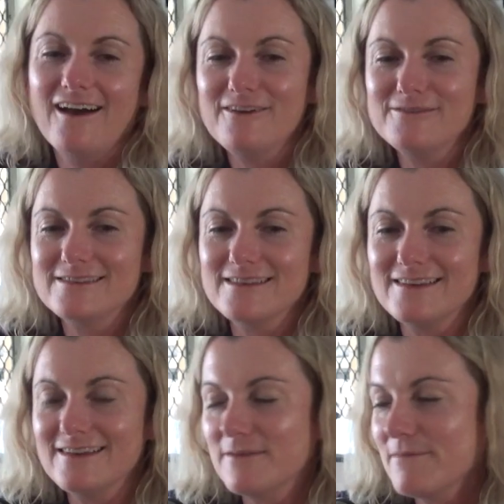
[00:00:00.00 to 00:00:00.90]
I was
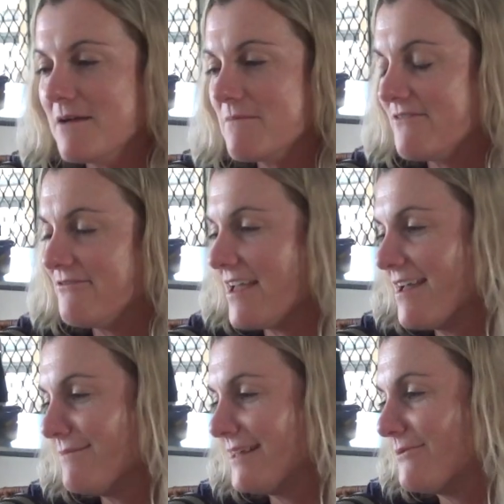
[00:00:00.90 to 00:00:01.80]
thinking about my
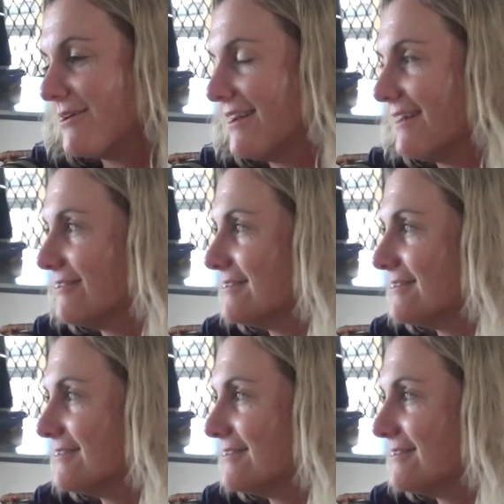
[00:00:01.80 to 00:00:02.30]
family while I was